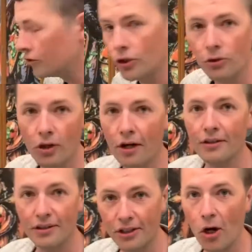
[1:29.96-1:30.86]
do not
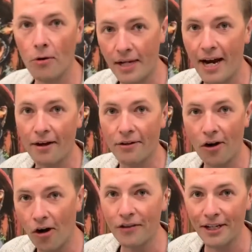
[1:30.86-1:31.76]
go down
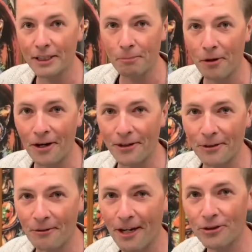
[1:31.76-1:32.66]
on these products,
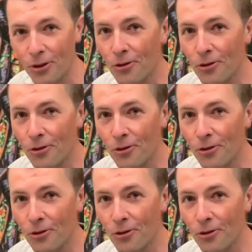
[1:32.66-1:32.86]
all right?